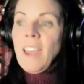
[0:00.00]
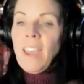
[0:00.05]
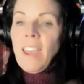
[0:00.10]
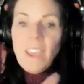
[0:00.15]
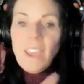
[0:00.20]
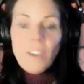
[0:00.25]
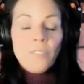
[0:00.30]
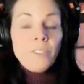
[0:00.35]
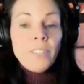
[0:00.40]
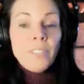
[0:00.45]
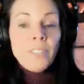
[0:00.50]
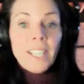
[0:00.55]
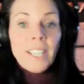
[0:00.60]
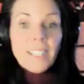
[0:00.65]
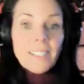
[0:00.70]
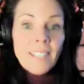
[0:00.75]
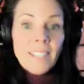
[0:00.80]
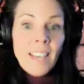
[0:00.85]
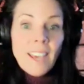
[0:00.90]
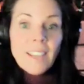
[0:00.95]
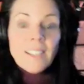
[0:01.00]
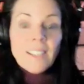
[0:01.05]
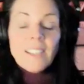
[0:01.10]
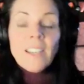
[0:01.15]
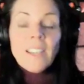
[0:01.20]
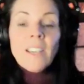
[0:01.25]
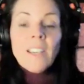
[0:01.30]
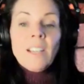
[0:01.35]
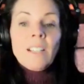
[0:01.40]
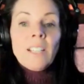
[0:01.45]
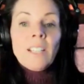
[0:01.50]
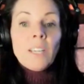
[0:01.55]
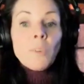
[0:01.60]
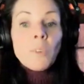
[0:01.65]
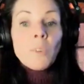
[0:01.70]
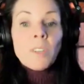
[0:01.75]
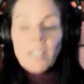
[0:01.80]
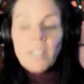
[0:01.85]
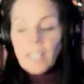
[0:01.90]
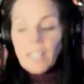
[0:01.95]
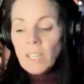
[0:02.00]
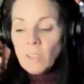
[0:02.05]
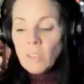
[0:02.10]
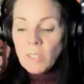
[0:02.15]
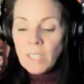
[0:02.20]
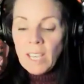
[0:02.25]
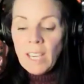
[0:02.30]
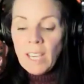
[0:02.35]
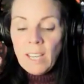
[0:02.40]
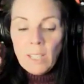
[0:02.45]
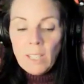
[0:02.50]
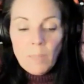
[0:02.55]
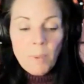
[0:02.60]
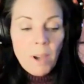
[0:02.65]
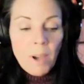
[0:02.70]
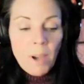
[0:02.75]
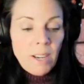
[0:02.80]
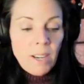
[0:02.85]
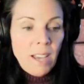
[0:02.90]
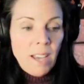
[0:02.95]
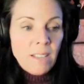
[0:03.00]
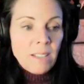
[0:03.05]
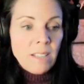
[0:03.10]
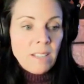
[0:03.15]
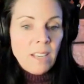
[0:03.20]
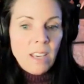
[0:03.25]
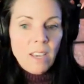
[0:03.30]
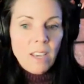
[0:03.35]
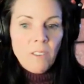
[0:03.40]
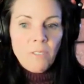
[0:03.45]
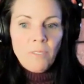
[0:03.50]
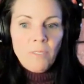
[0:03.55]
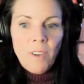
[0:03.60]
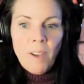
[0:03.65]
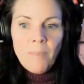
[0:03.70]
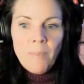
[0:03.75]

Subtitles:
if, like I said, like I was saying on the podcast, if